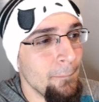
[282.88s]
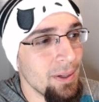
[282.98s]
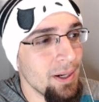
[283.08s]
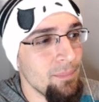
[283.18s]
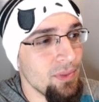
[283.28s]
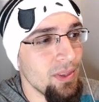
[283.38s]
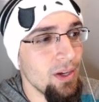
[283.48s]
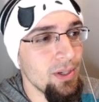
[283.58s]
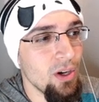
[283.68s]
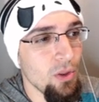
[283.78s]
But
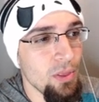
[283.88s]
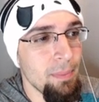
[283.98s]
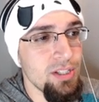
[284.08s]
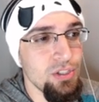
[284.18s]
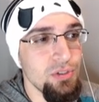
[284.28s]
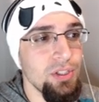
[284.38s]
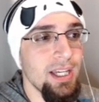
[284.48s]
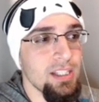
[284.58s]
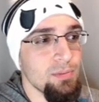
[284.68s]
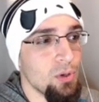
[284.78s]
there you go. The best union
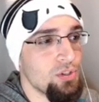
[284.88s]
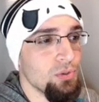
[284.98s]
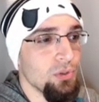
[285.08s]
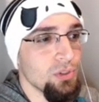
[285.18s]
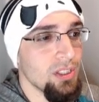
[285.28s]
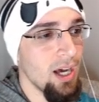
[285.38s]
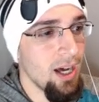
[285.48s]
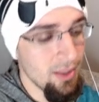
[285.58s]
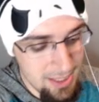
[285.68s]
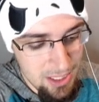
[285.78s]
gets more jewels.
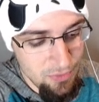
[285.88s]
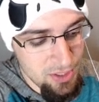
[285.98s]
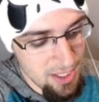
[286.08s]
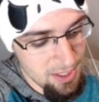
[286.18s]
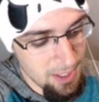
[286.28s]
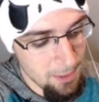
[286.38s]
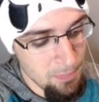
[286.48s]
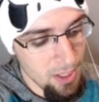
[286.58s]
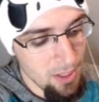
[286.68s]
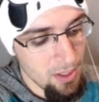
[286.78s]
Uh, let's see if it says it here.
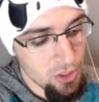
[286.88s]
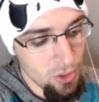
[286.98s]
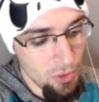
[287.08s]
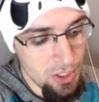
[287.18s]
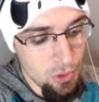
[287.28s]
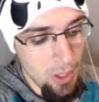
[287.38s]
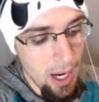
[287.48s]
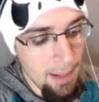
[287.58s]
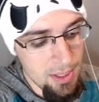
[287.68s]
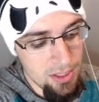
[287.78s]
So this
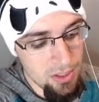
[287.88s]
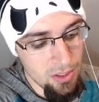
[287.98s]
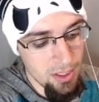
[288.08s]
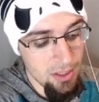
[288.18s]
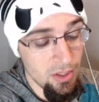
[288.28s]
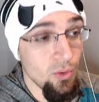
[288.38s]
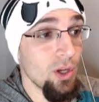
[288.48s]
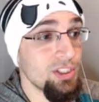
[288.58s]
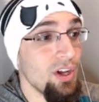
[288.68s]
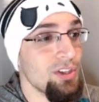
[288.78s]
crab is going to...
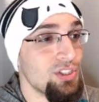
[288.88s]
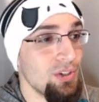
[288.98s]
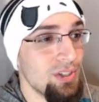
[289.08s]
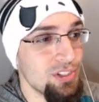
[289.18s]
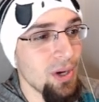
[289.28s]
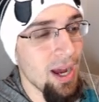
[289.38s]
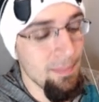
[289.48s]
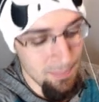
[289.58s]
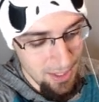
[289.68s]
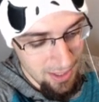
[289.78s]
Well, it's called a circus
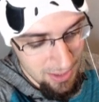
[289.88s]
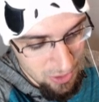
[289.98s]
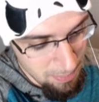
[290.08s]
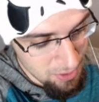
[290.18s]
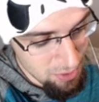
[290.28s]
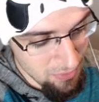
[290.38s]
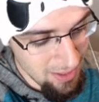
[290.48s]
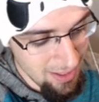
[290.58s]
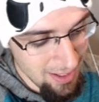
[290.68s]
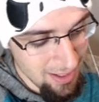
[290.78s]
crab. Is there a picture of
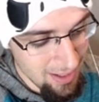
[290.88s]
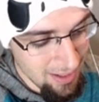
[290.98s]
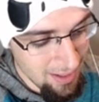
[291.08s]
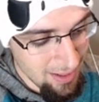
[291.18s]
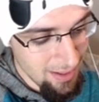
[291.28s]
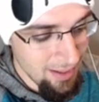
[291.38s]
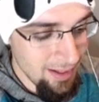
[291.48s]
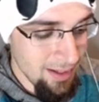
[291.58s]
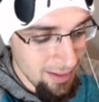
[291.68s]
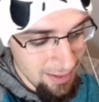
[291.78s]
it?
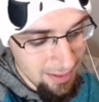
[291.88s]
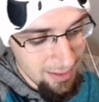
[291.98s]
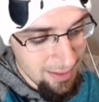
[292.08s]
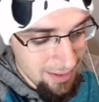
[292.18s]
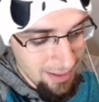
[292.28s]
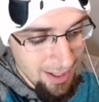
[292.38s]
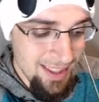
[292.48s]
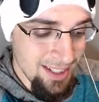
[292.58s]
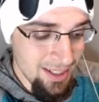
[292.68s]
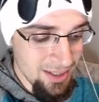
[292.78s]
Uh, uh,
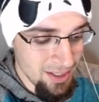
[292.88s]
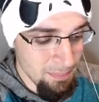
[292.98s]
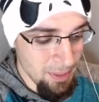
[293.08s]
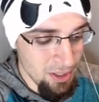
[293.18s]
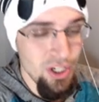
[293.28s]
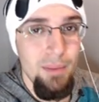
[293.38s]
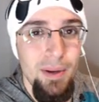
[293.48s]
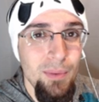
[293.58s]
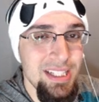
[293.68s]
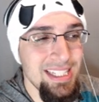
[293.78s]
they could have done a better job.
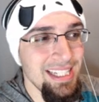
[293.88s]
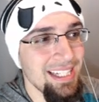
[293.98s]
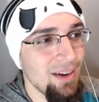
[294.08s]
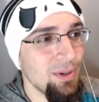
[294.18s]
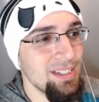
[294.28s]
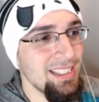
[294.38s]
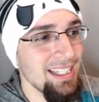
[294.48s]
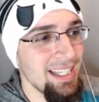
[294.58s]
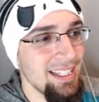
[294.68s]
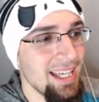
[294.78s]
I want to see it. I want to see
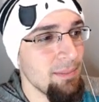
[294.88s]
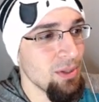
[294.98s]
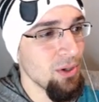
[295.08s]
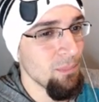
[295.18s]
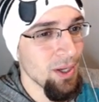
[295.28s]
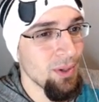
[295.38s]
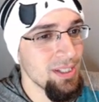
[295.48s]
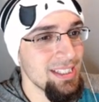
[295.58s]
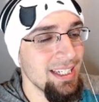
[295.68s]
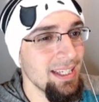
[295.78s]
it in game though. I want
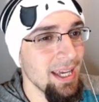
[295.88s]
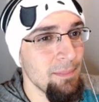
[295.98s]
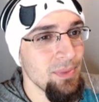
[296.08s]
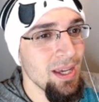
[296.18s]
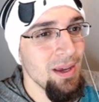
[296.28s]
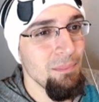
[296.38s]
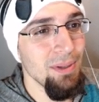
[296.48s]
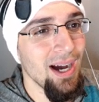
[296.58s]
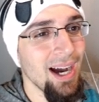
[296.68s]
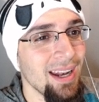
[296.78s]
to see it in game.
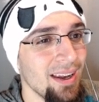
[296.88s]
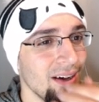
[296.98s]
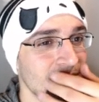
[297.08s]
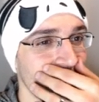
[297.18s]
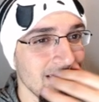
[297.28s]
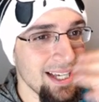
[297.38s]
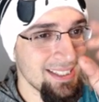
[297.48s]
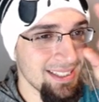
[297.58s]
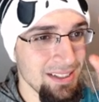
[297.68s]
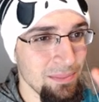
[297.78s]
But I love the
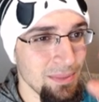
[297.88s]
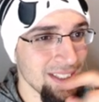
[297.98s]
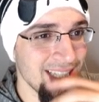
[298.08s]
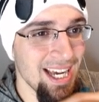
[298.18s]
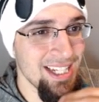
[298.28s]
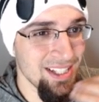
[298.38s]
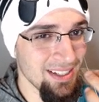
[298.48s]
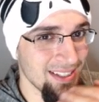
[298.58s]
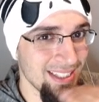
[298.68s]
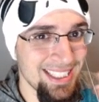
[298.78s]
glasses on the mustache,
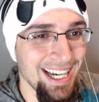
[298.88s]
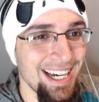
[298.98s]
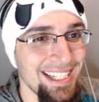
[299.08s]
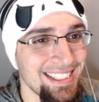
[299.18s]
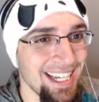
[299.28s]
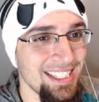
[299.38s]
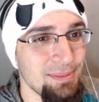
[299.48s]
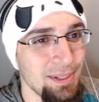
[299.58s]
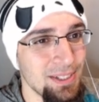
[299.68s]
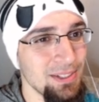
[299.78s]
the the skies. That's
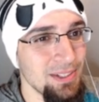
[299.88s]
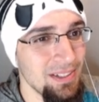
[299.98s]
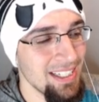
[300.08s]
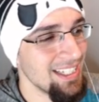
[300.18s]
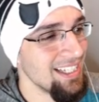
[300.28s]
pretty cool.